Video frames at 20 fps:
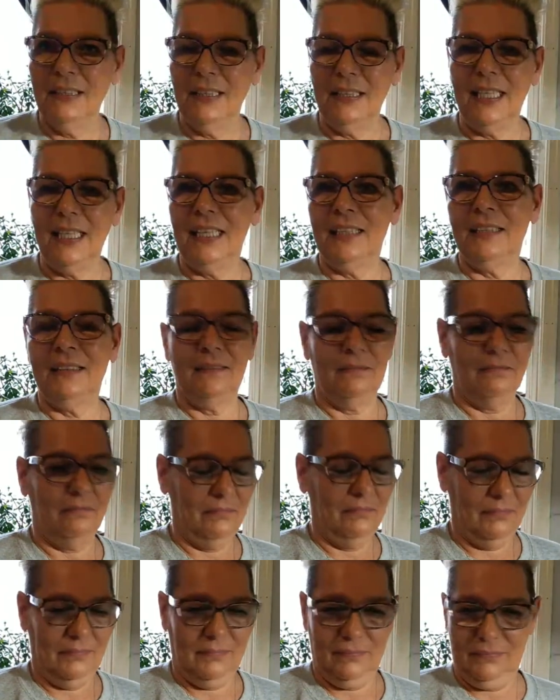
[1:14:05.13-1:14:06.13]
than
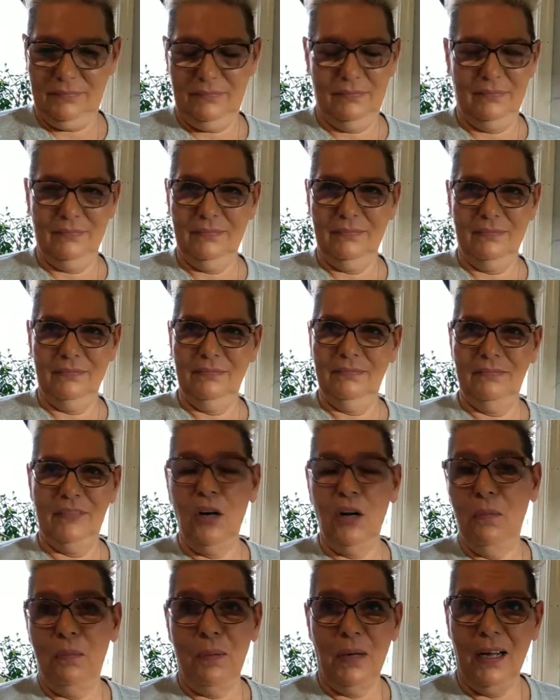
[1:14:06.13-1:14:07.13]

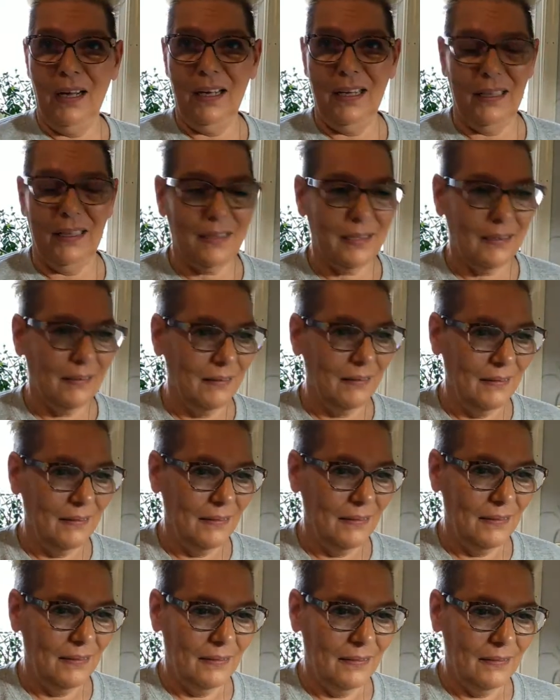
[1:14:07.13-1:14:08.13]
go buy it.
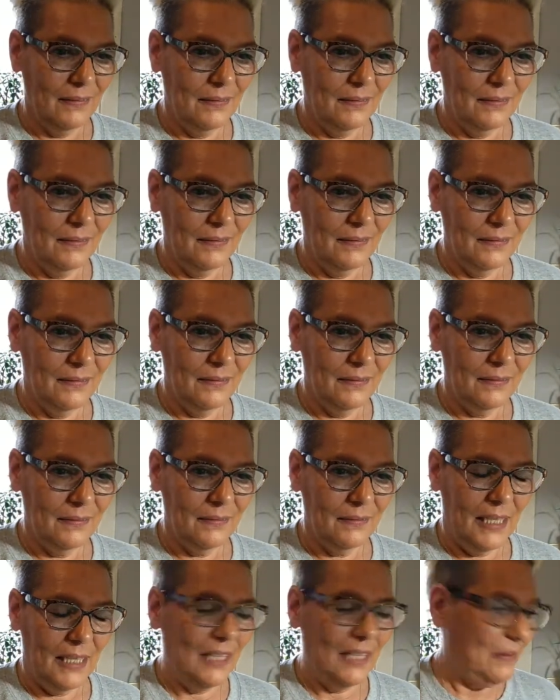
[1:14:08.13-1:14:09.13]

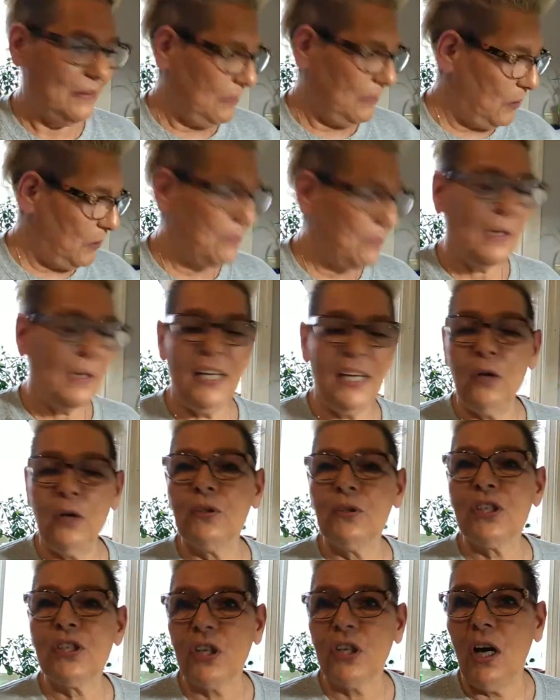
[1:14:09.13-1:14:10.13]
I with my
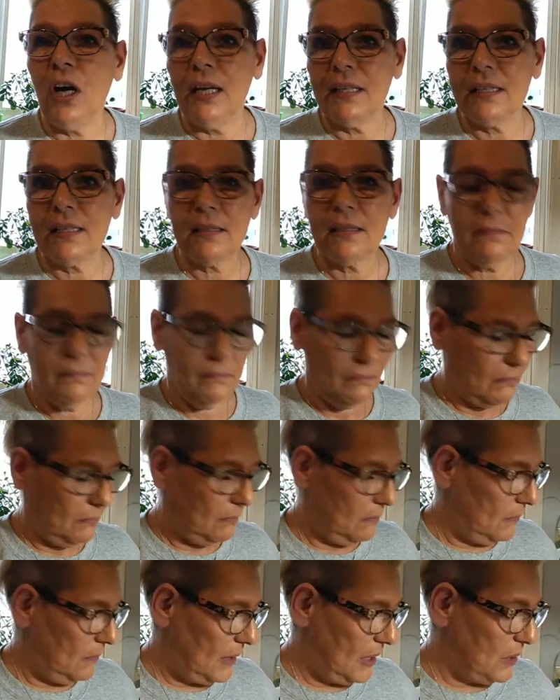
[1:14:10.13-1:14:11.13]
own sauce
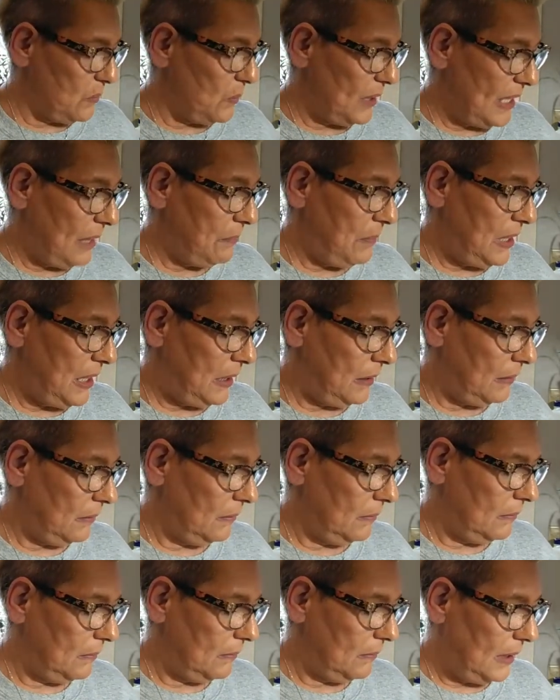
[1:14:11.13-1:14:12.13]
is what I mean.
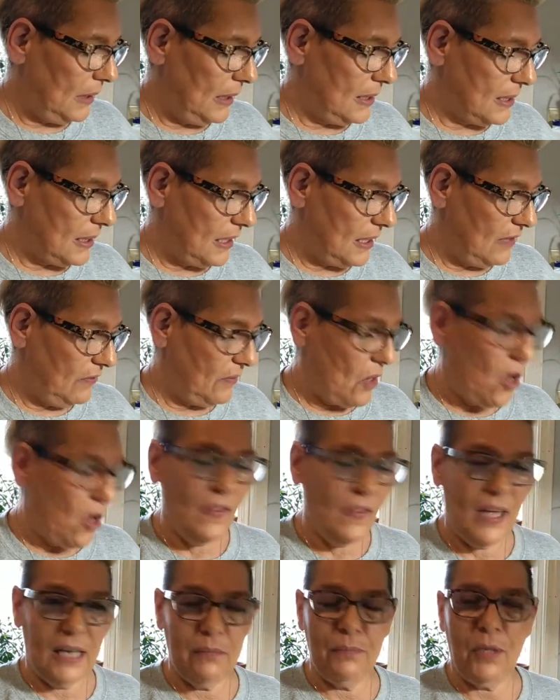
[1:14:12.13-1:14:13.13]
Instead of all
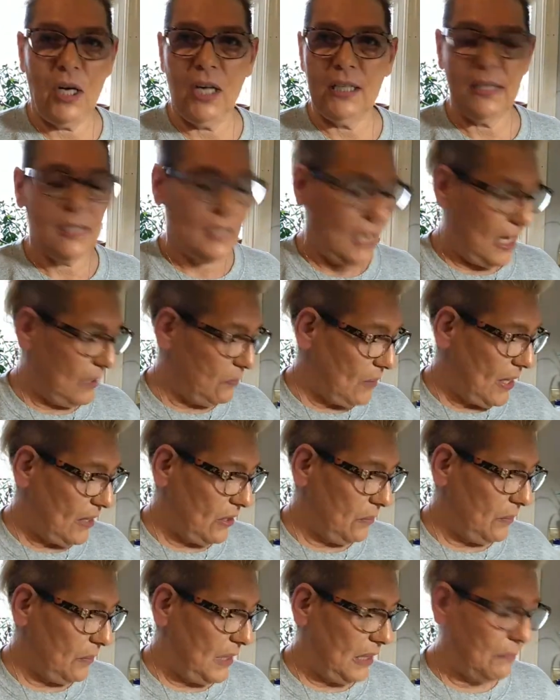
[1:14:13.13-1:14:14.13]
that bought stuff, I'd
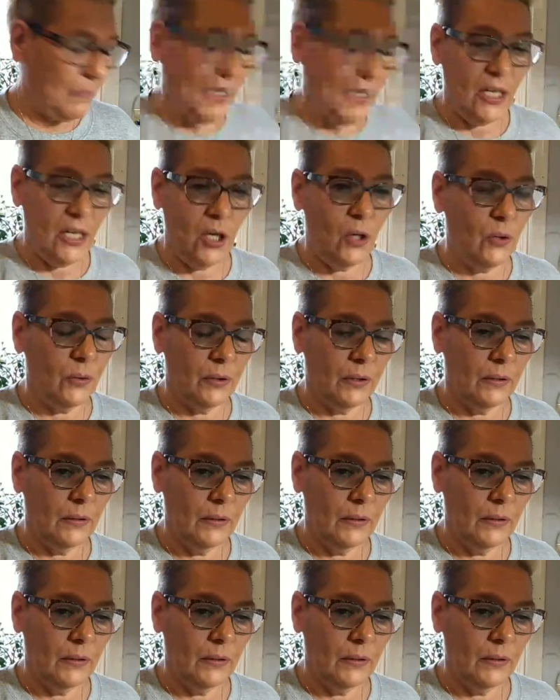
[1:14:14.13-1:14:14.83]
rather make my own.